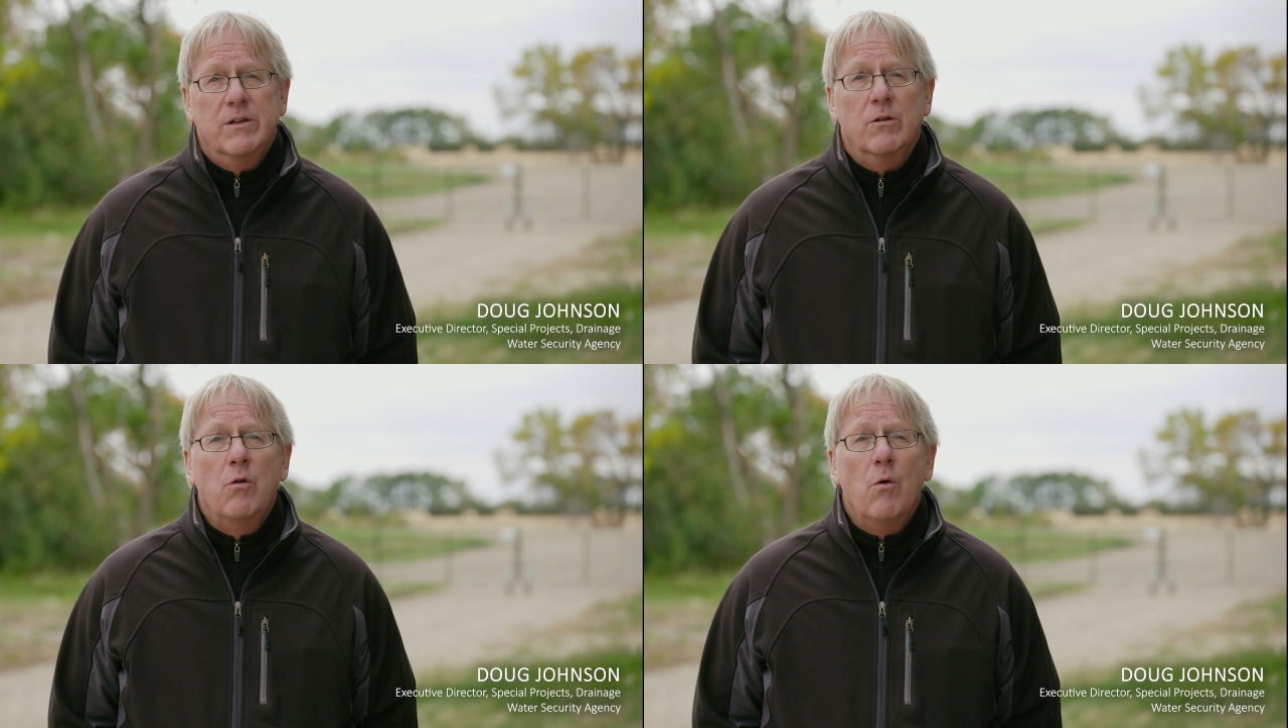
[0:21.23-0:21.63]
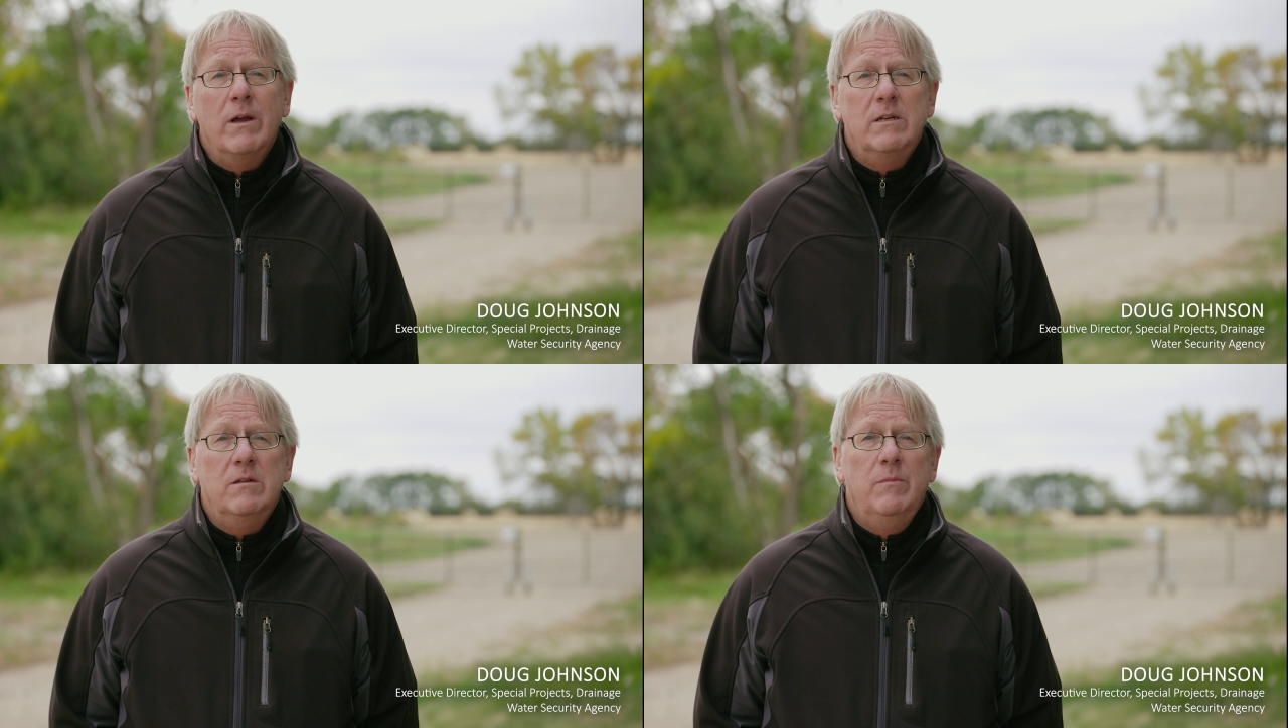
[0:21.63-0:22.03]
They're
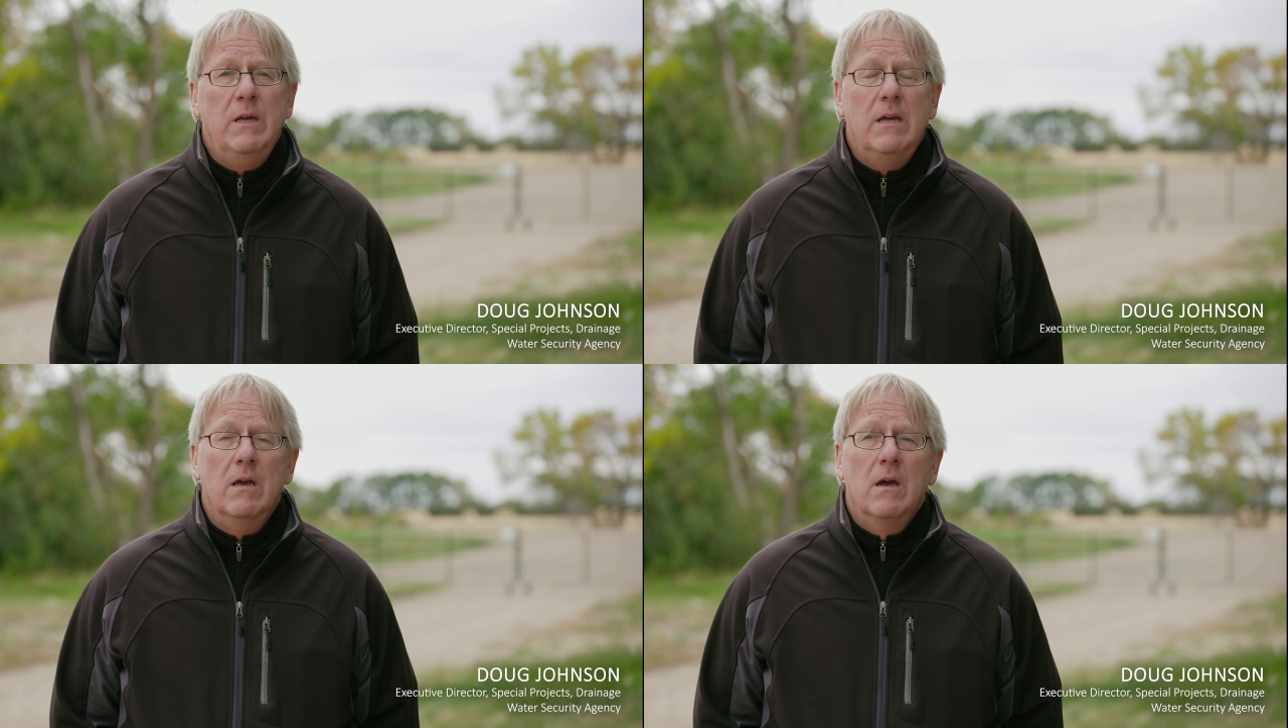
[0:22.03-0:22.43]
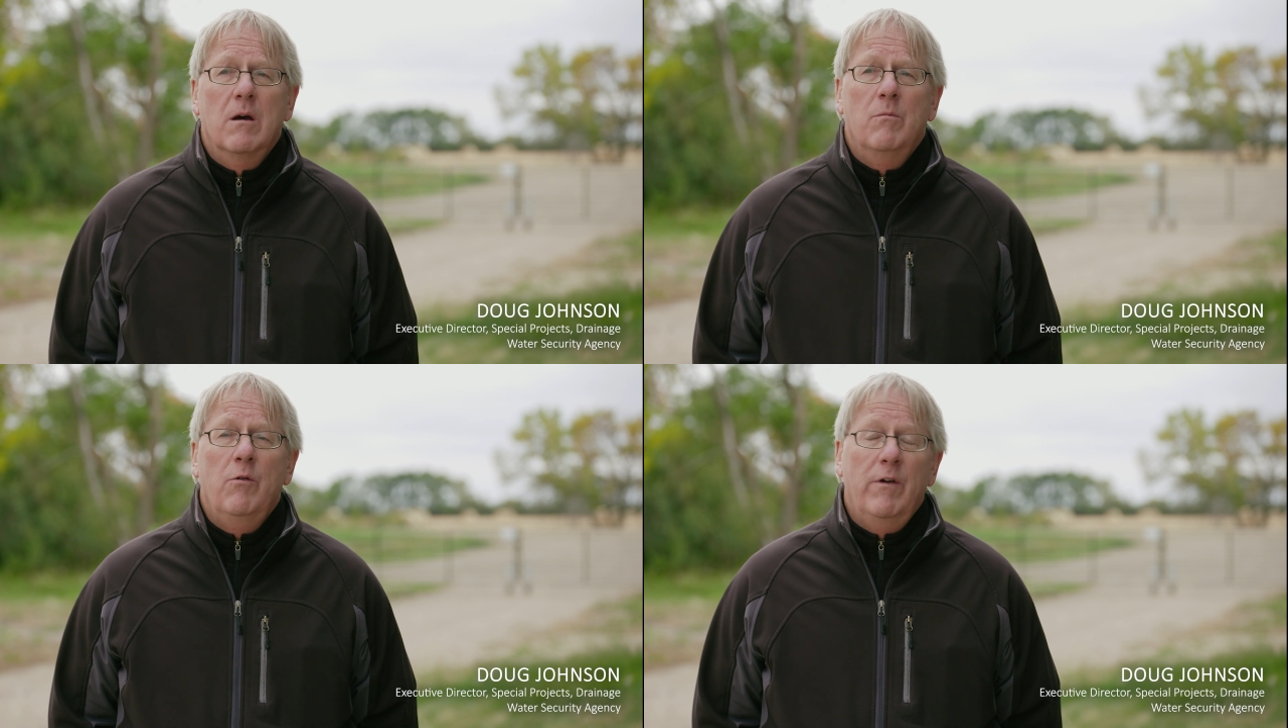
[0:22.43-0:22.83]
going to be
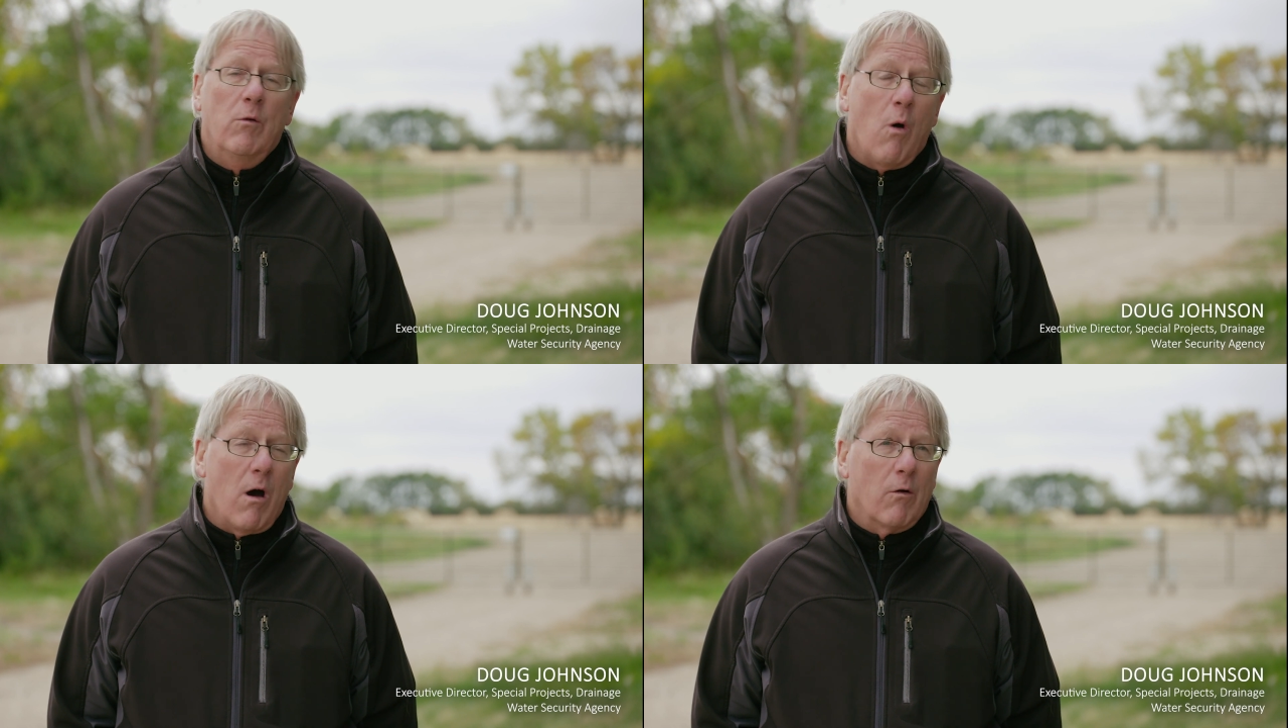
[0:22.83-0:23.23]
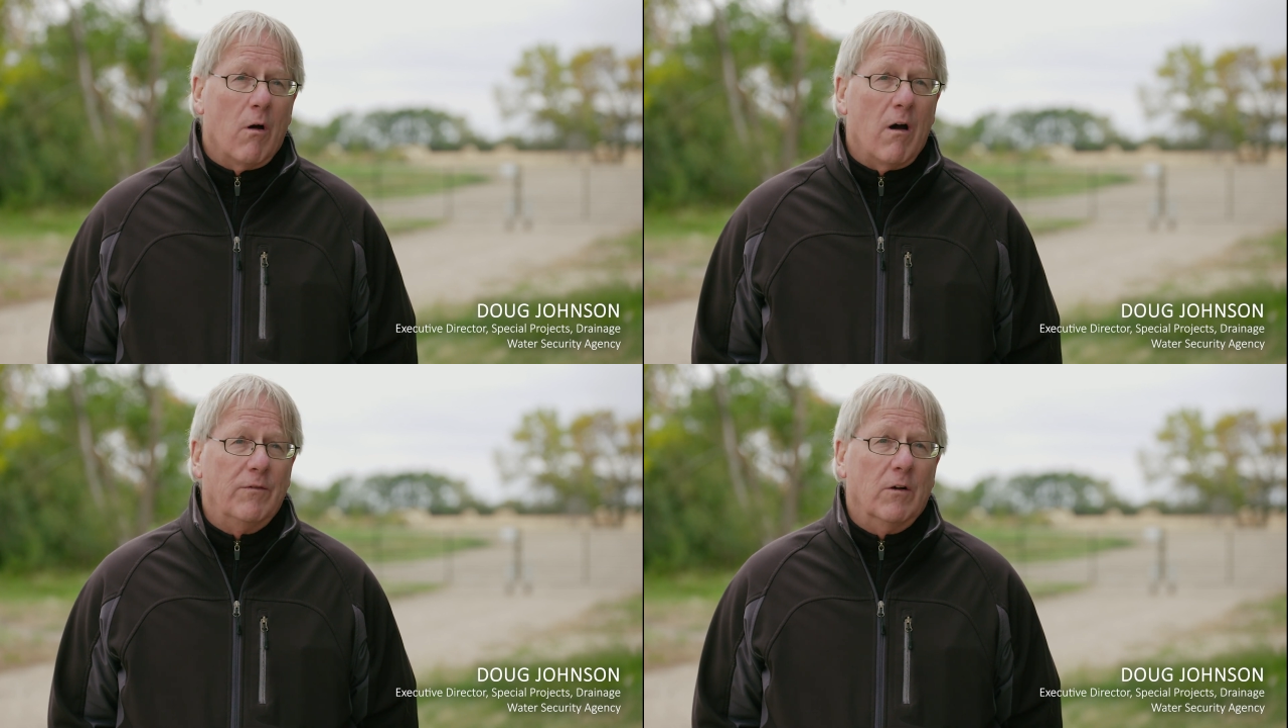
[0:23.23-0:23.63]
moving water
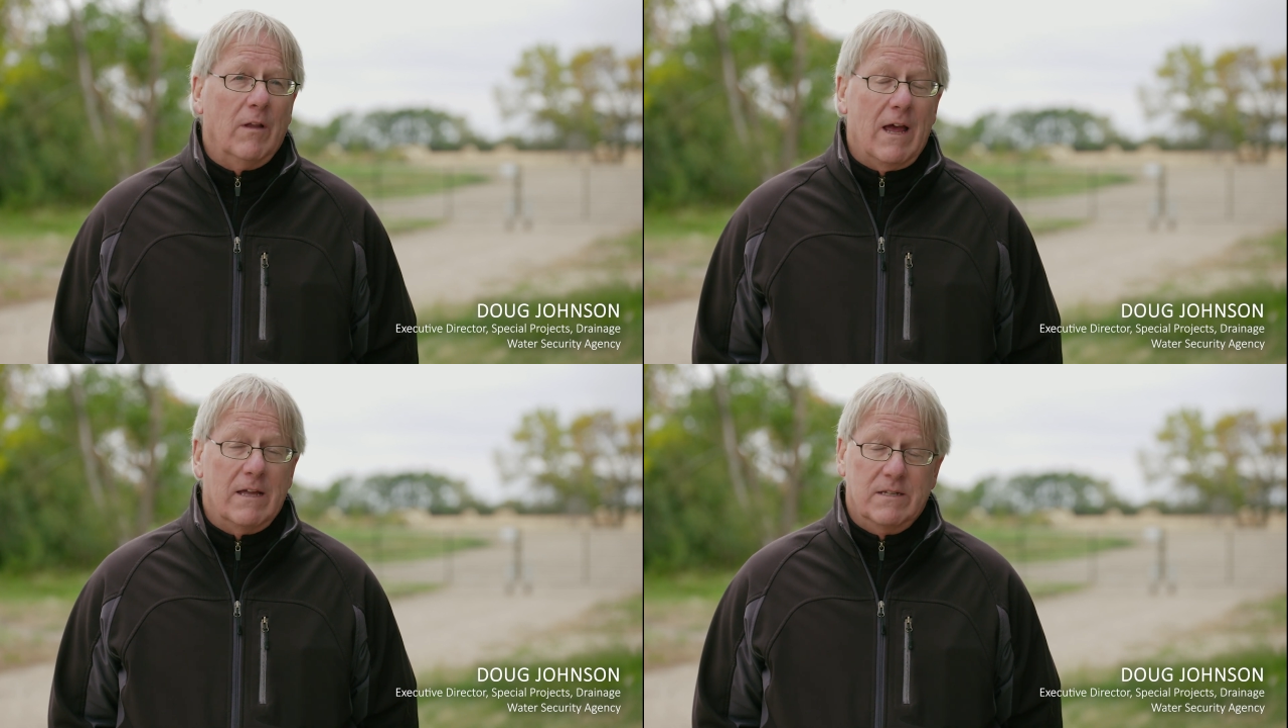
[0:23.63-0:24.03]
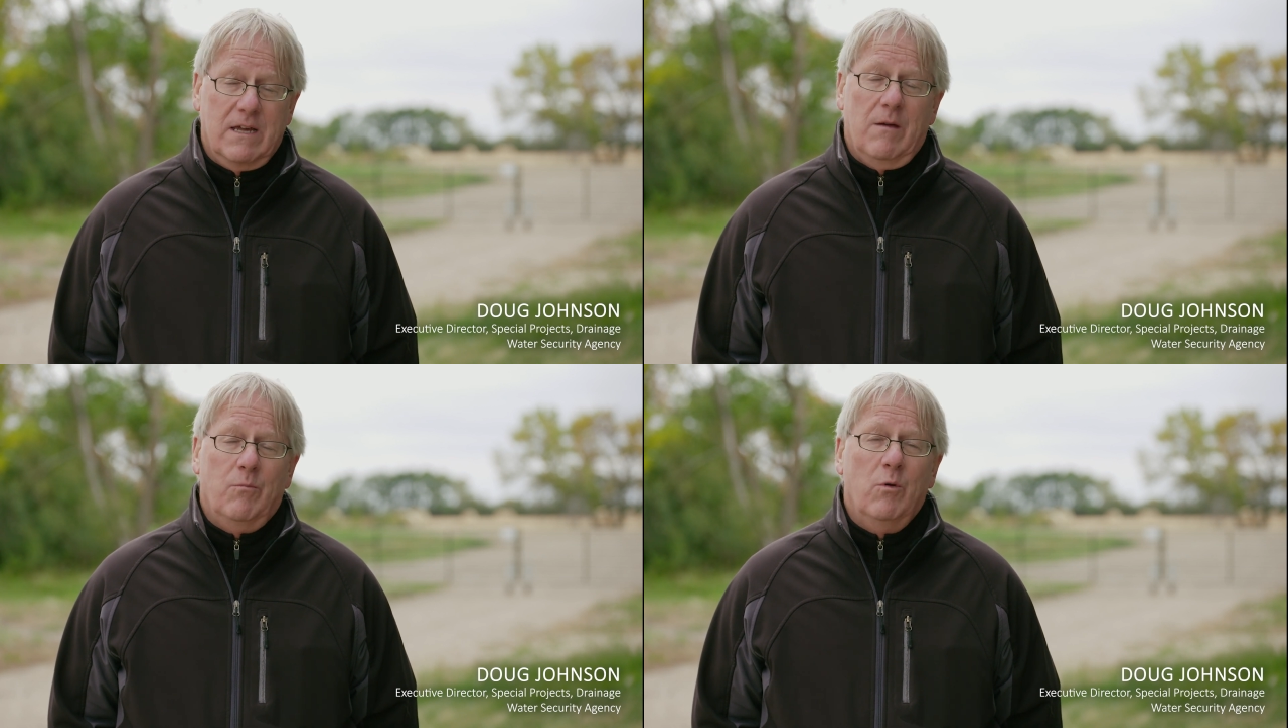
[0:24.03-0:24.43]
off their landscape.